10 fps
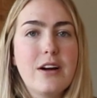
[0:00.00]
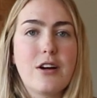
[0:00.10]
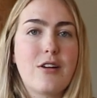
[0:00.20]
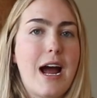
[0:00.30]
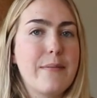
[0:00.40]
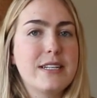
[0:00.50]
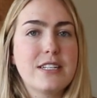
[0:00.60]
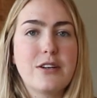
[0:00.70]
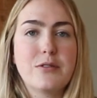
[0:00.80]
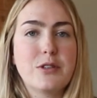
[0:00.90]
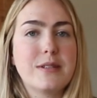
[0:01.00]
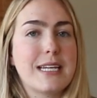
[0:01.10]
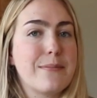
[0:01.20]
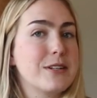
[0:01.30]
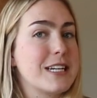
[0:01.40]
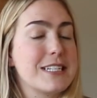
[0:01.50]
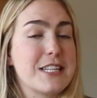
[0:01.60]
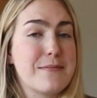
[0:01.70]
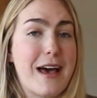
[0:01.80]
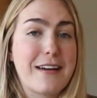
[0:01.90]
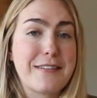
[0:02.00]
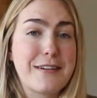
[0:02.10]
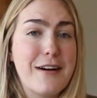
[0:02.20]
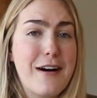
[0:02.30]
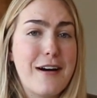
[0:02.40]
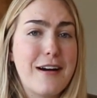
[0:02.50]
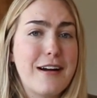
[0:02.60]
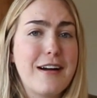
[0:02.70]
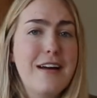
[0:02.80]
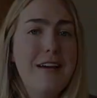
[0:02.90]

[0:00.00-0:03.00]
or grab it to go do a diaper change in the back of the car.